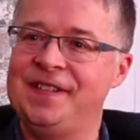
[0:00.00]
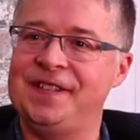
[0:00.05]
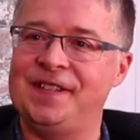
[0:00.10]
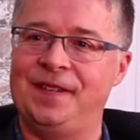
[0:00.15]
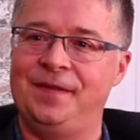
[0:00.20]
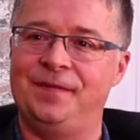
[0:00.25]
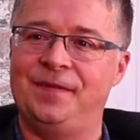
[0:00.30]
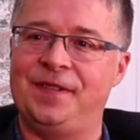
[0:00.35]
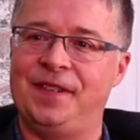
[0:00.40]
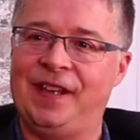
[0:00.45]

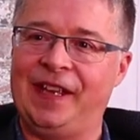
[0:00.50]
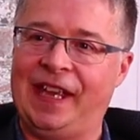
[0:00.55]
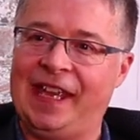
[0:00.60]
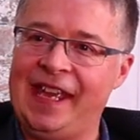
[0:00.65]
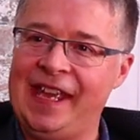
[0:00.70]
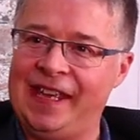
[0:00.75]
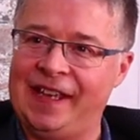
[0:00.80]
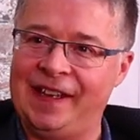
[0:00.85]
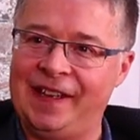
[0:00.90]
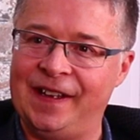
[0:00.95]
something
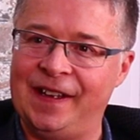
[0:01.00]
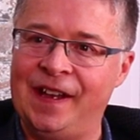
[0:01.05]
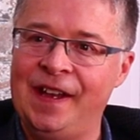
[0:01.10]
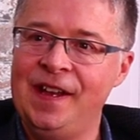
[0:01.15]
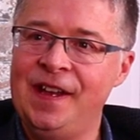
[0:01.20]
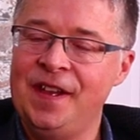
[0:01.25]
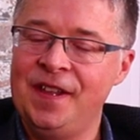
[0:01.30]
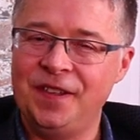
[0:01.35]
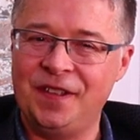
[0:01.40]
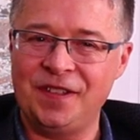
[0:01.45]
here
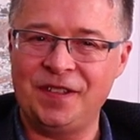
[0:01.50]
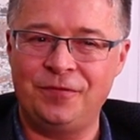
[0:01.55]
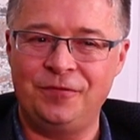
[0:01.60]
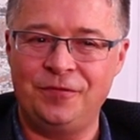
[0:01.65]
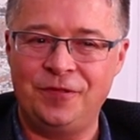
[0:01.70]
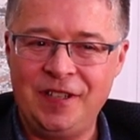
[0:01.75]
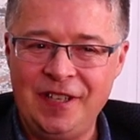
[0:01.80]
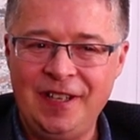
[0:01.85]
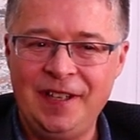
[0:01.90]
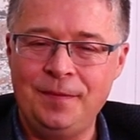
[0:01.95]
that's
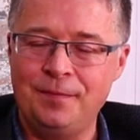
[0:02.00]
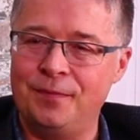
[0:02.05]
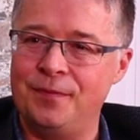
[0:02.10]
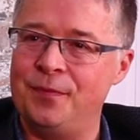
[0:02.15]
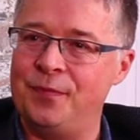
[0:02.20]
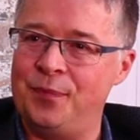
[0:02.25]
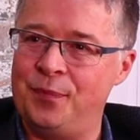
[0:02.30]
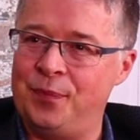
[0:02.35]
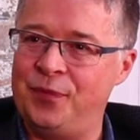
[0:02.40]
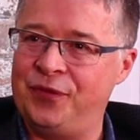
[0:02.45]
really
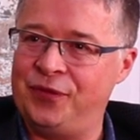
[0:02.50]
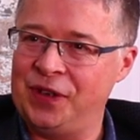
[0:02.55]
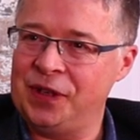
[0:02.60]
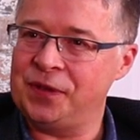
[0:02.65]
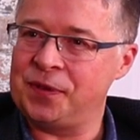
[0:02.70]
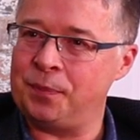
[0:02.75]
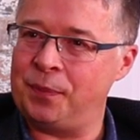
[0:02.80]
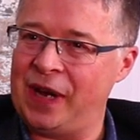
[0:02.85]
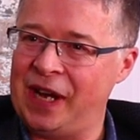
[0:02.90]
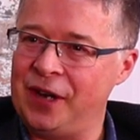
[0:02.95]
feels
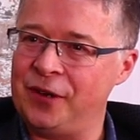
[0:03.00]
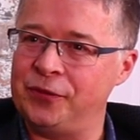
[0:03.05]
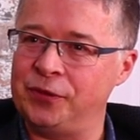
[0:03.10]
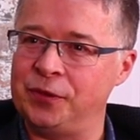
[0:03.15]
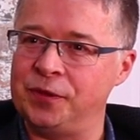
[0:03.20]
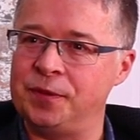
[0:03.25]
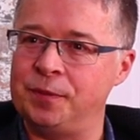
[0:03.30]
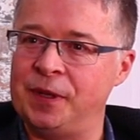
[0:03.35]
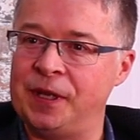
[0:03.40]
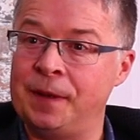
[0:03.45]
powerful
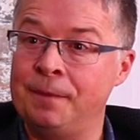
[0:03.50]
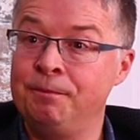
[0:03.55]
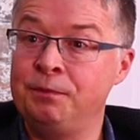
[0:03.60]
to me.